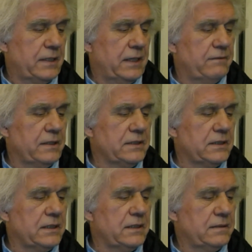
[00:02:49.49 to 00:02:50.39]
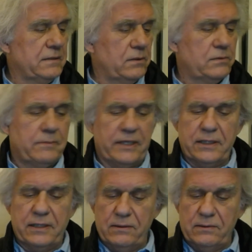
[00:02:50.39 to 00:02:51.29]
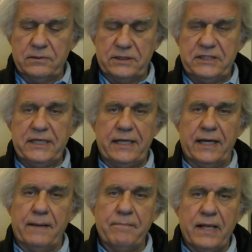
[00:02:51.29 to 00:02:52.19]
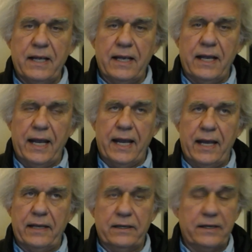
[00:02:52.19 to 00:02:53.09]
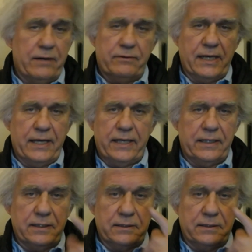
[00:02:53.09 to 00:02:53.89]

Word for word: even the the woman, you know, Christina, and they're not related.